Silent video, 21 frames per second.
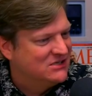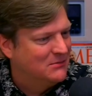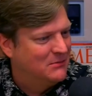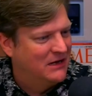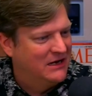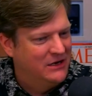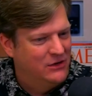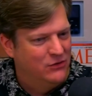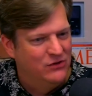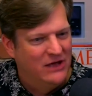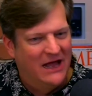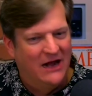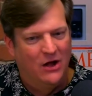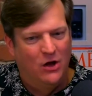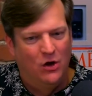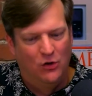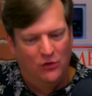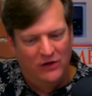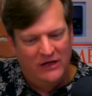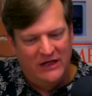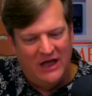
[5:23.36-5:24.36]
somebody who not
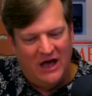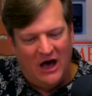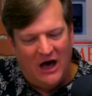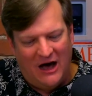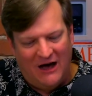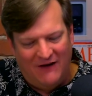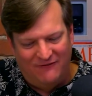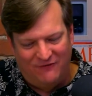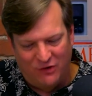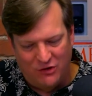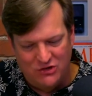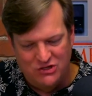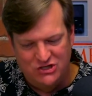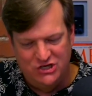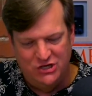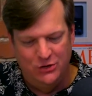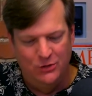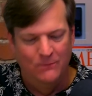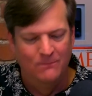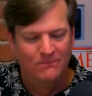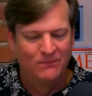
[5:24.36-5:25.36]
only offers
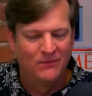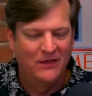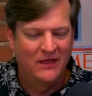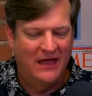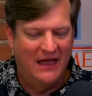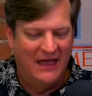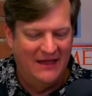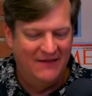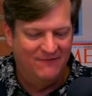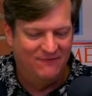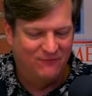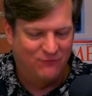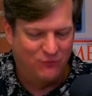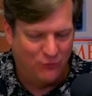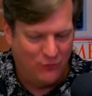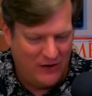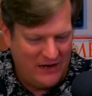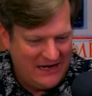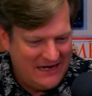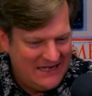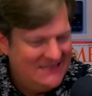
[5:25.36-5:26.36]
you a
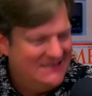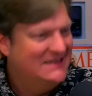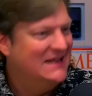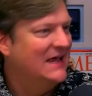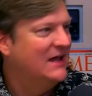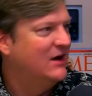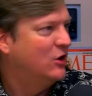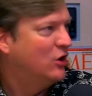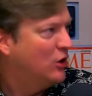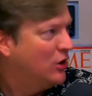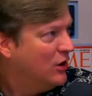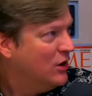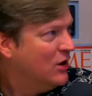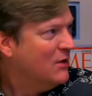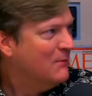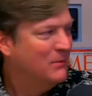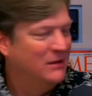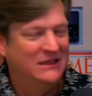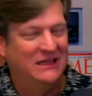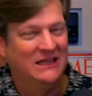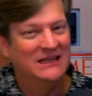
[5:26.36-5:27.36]
free dinner,
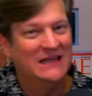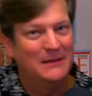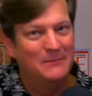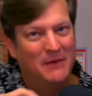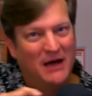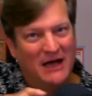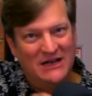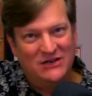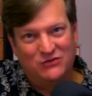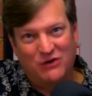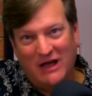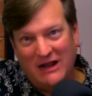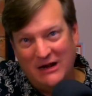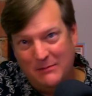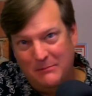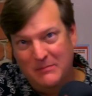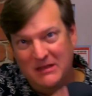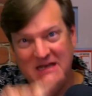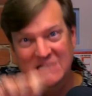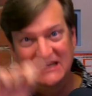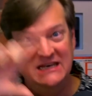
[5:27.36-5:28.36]
but then they might try to
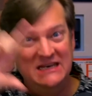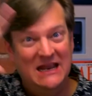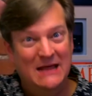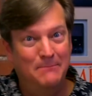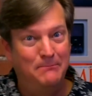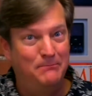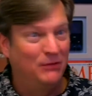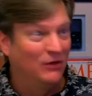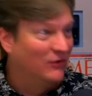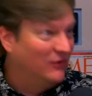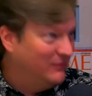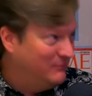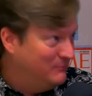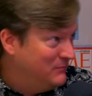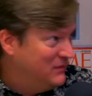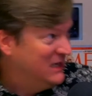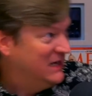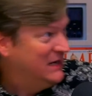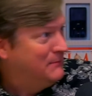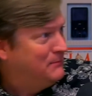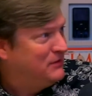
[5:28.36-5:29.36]
manipul-
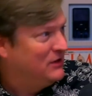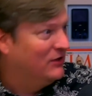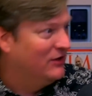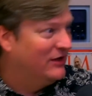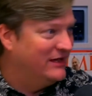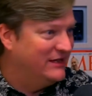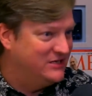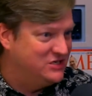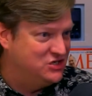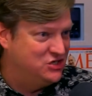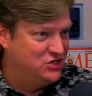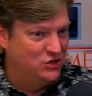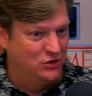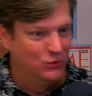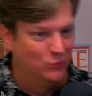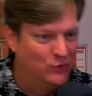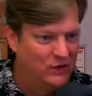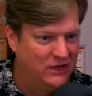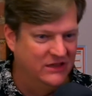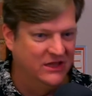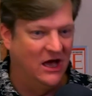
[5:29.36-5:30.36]
manipulate mm-hmm.
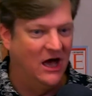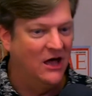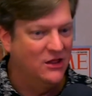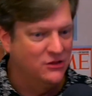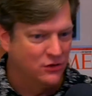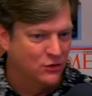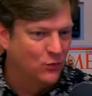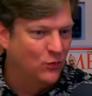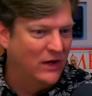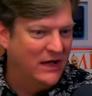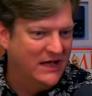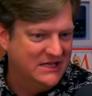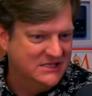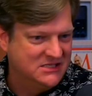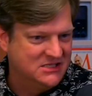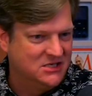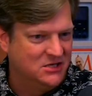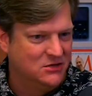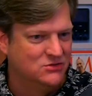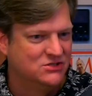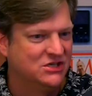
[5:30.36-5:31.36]
you with other
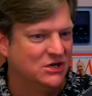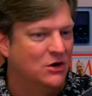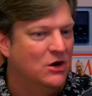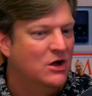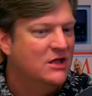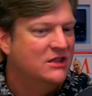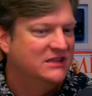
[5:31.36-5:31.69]
ways too. So